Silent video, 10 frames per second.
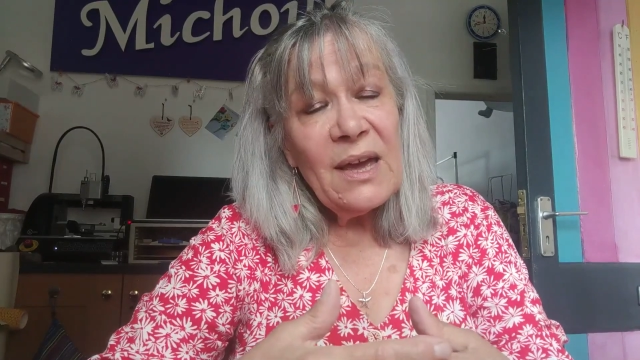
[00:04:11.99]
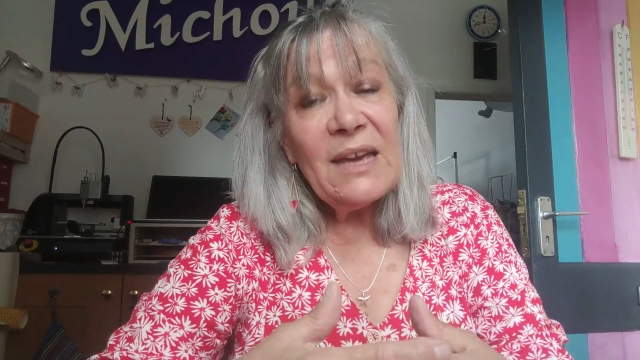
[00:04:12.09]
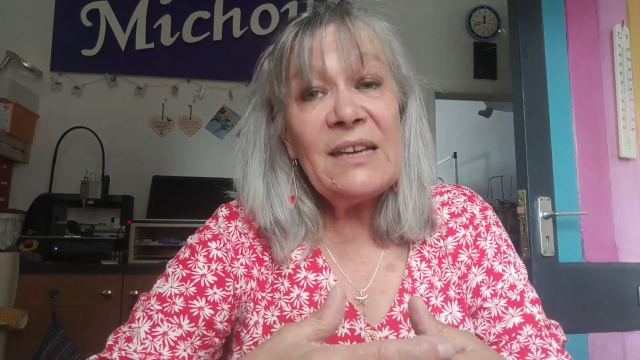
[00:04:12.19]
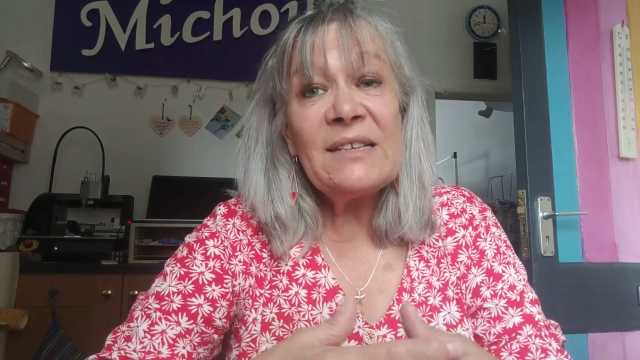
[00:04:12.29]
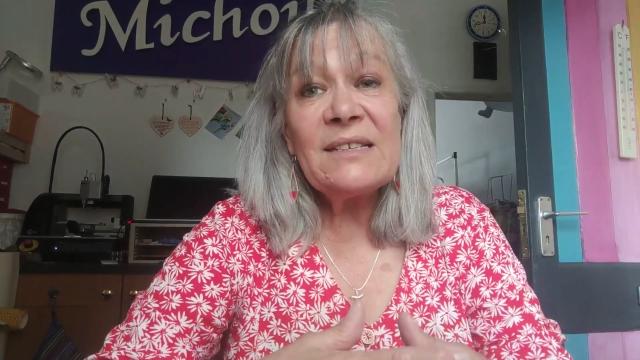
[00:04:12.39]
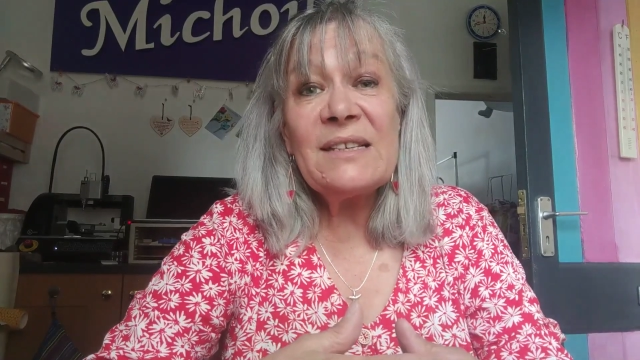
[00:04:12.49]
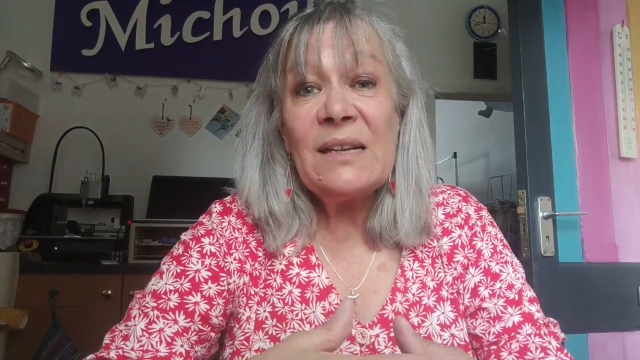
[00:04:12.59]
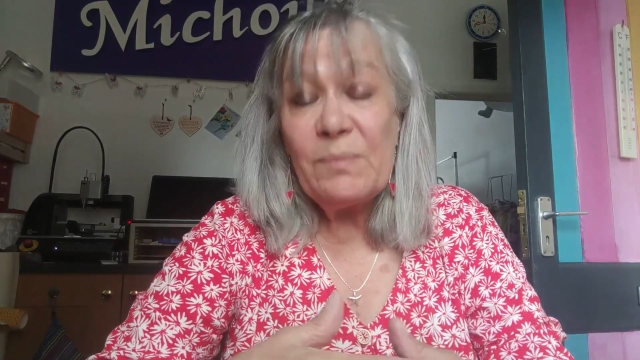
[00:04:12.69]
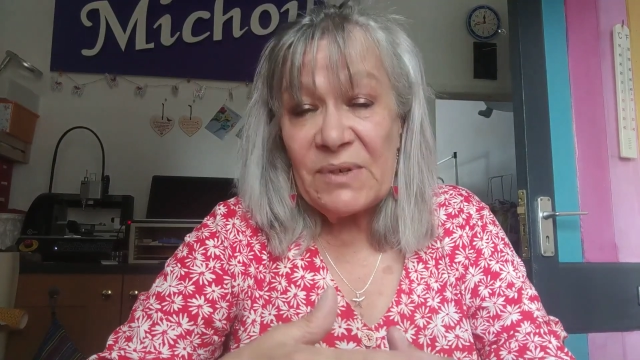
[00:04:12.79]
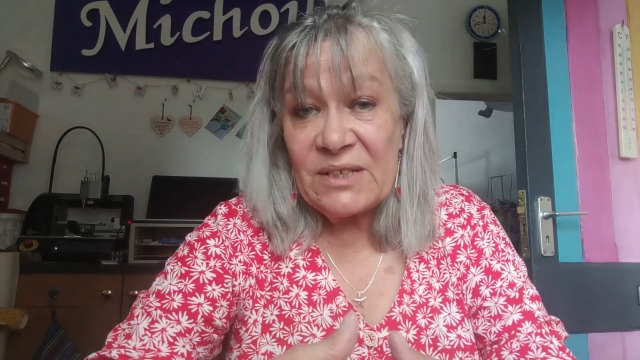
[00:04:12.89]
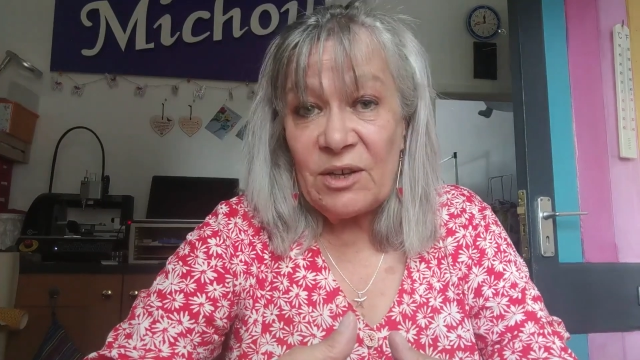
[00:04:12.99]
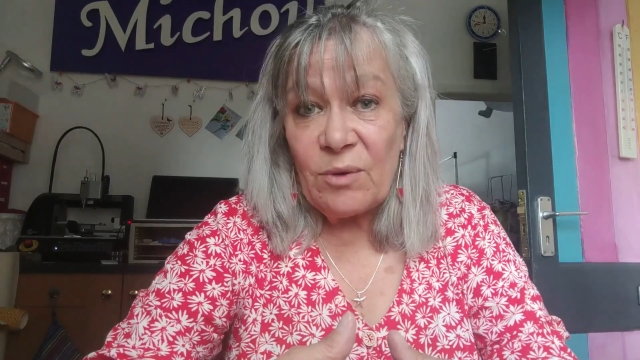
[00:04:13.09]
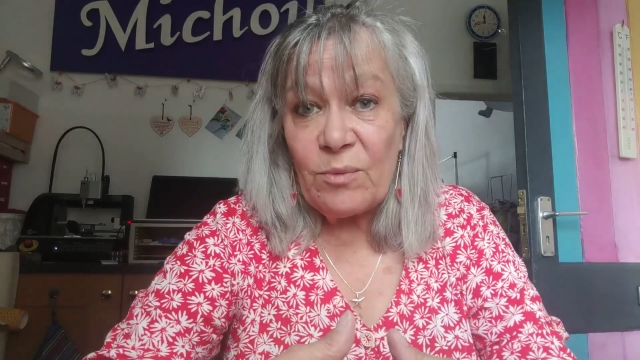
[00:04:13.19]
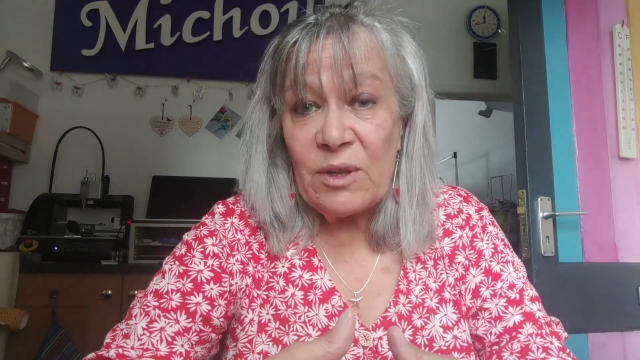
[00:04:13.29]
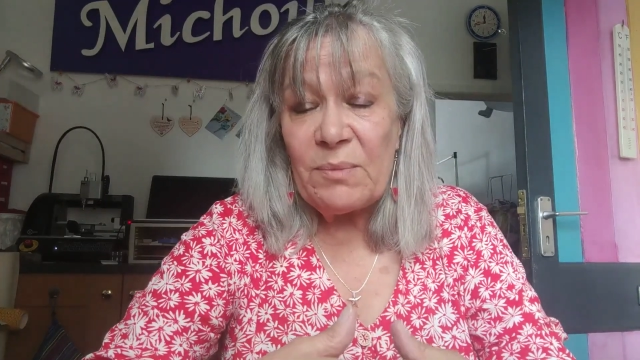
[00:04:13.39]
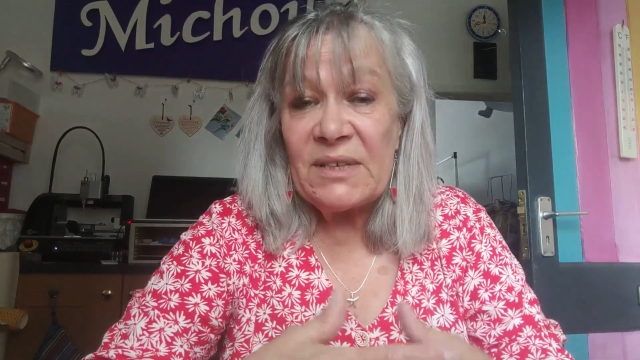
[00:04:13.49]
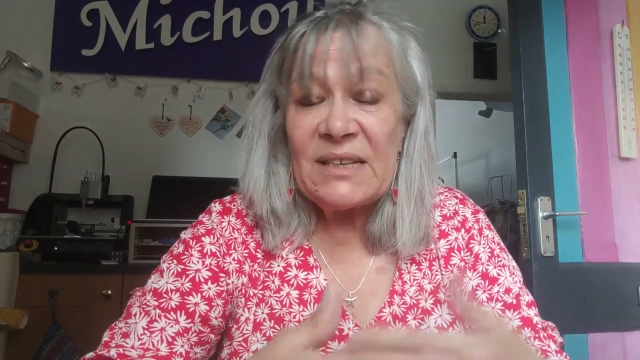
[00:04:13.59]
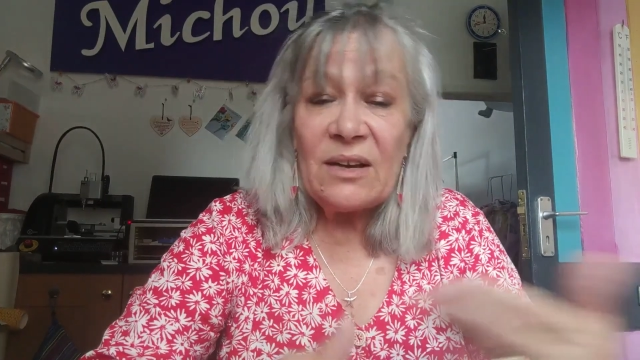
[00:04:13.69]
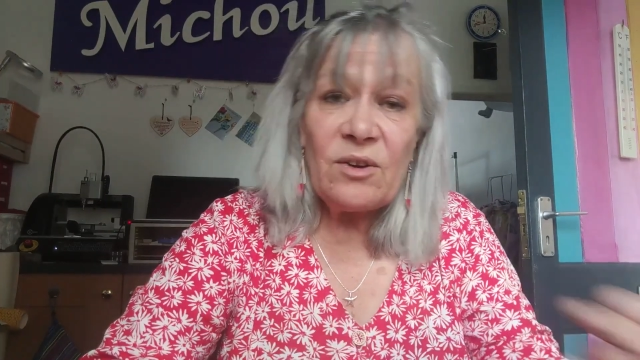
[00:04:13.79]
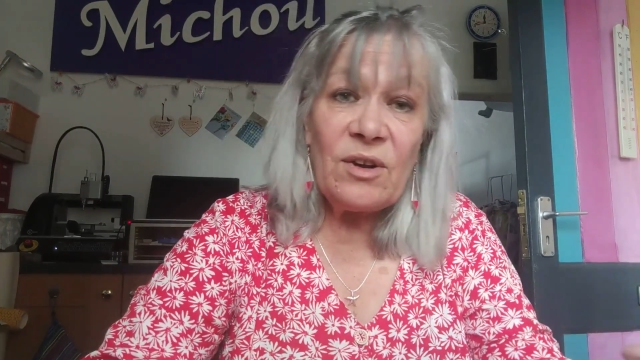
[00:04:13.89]
He's still busy on with them. He's
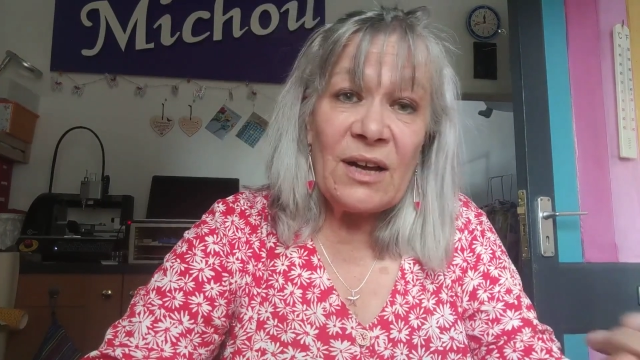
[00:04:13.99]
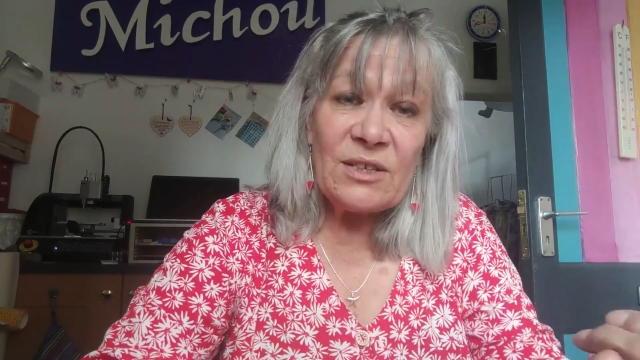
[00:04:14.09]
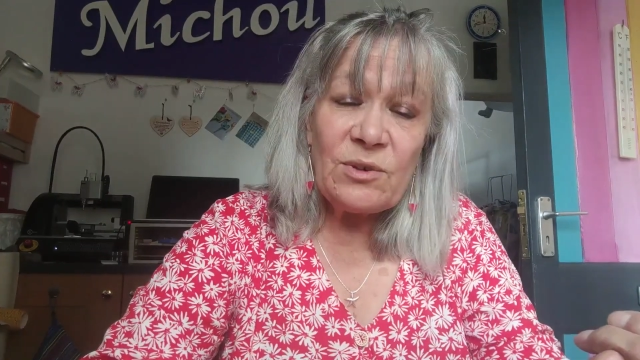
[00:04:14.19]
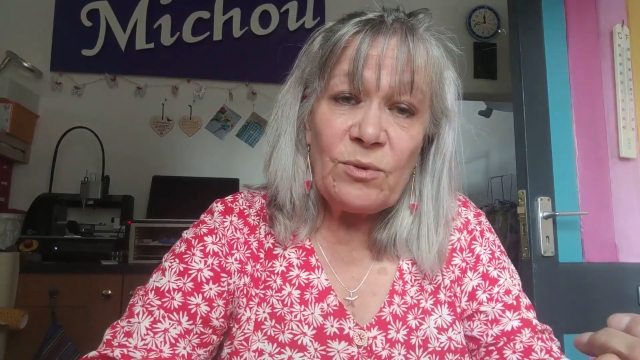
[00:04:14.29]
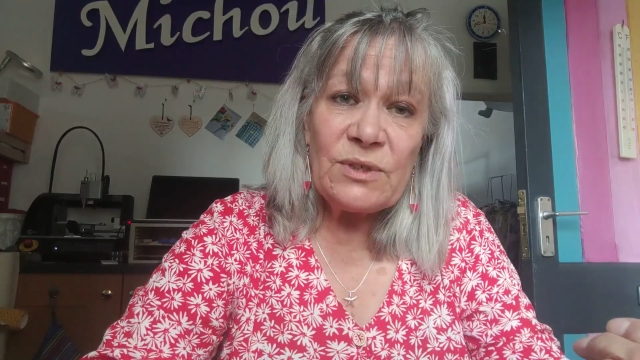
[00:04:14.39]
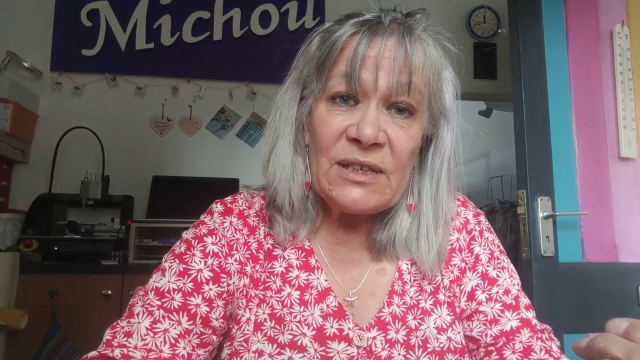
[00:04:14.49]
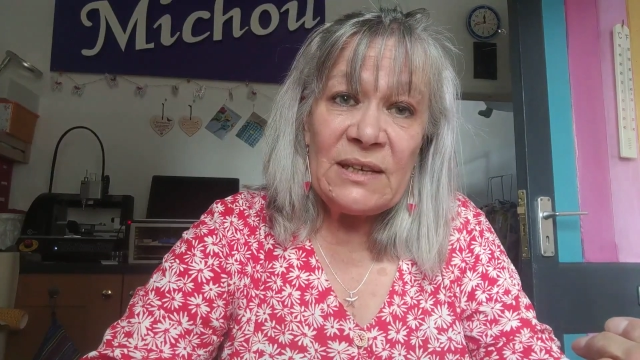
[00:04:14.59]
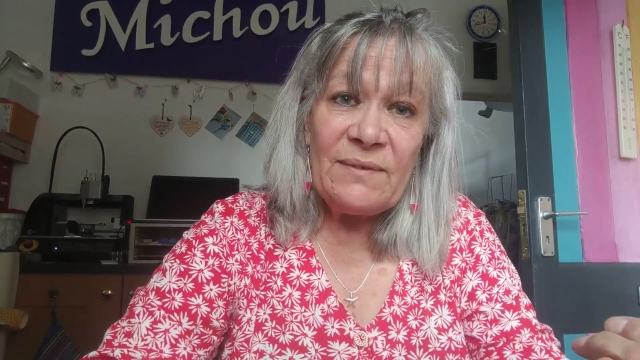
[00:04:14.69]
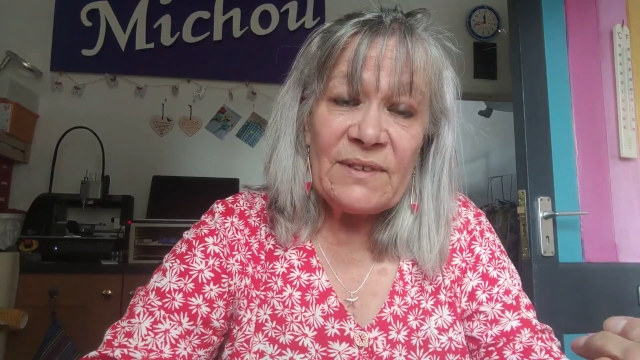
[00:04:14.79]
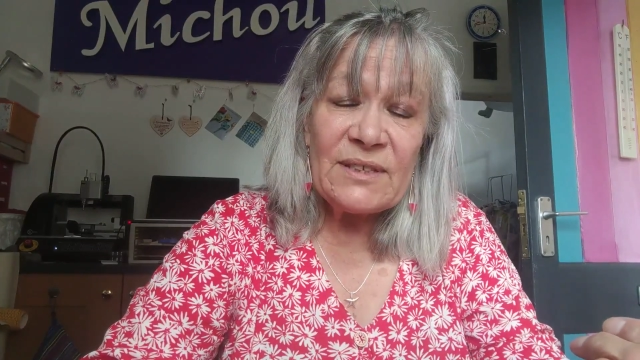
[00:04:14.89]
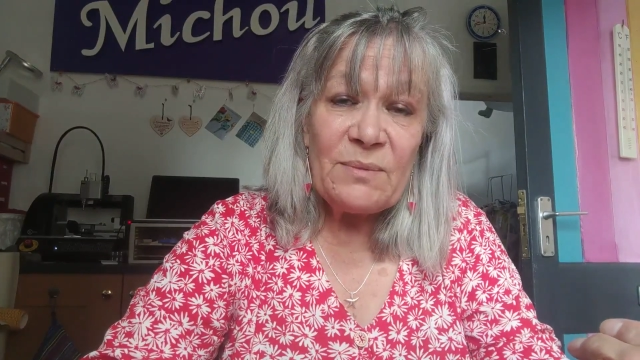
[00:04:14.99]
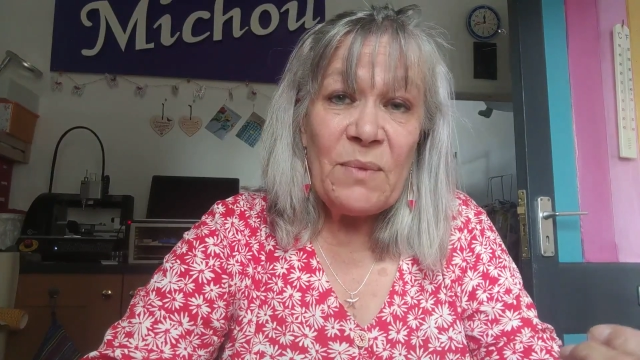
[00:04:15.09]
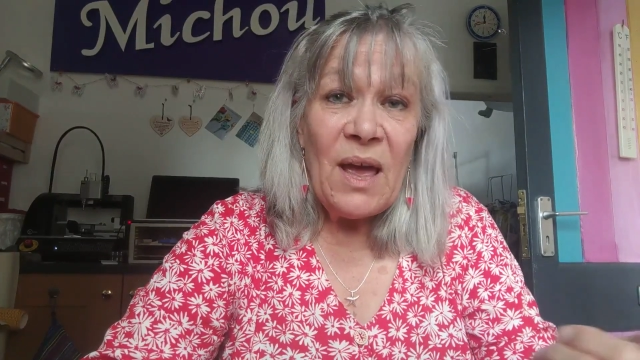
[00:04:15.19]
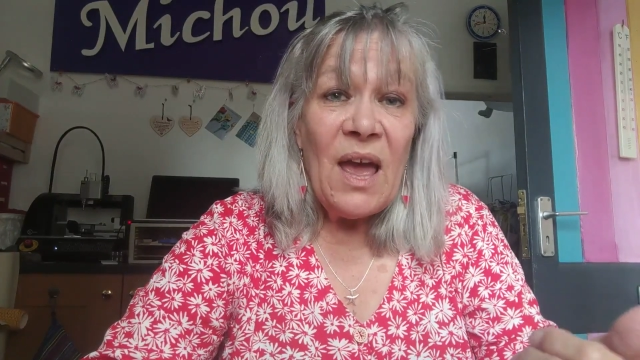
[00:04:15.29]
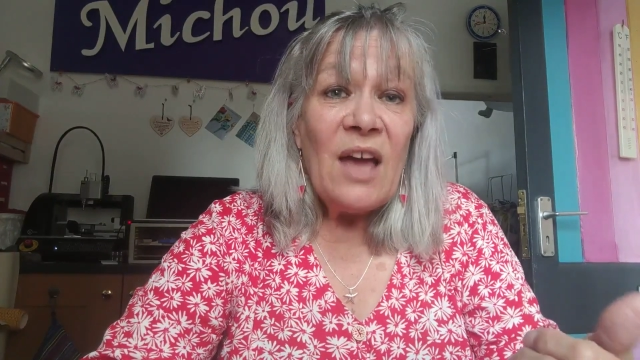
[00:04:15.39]
had to go and deliver some.